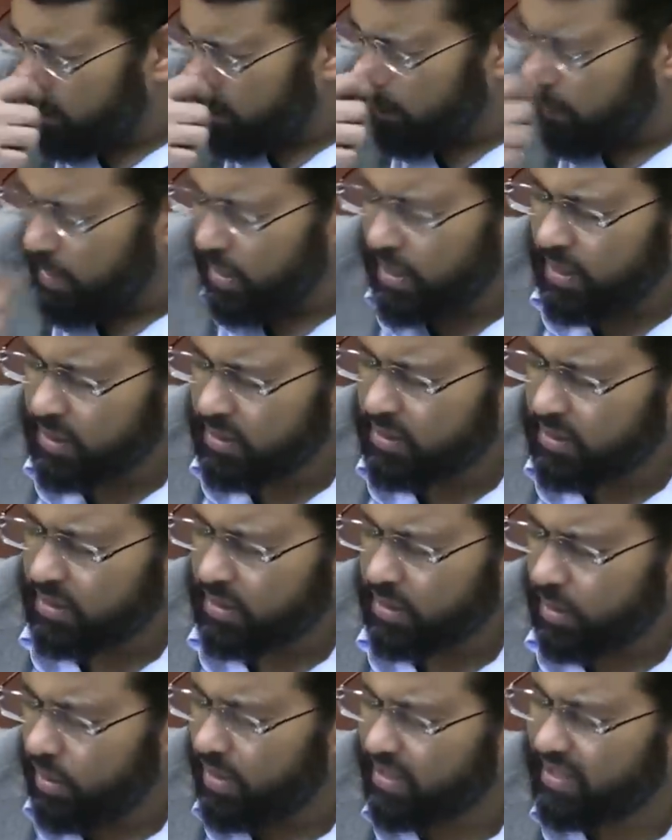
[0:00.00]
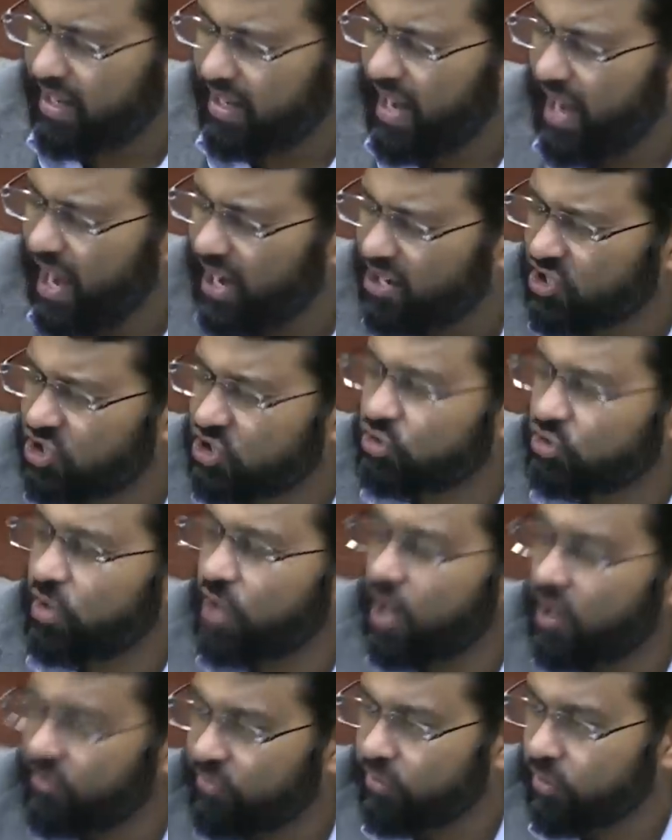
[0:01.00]
means there is an
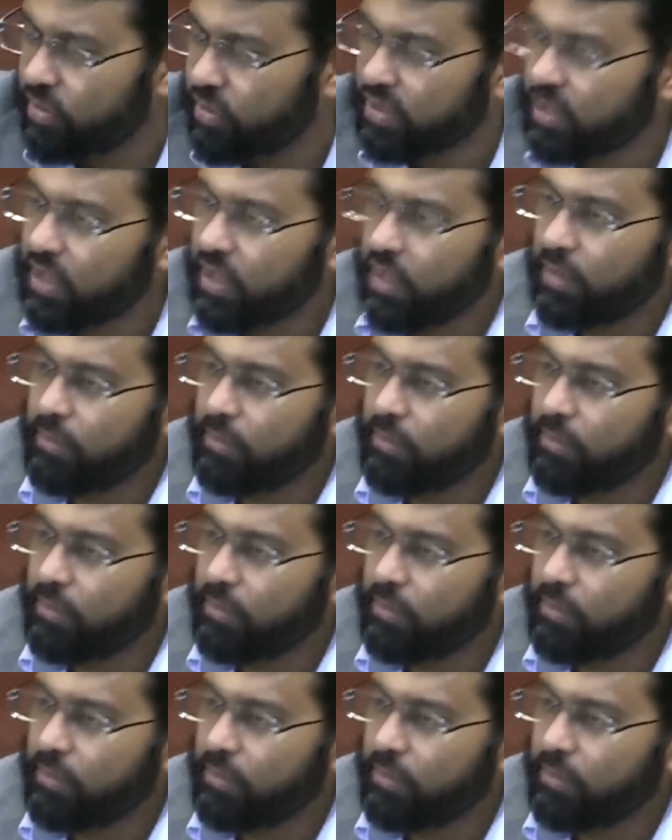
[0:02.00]
extra effort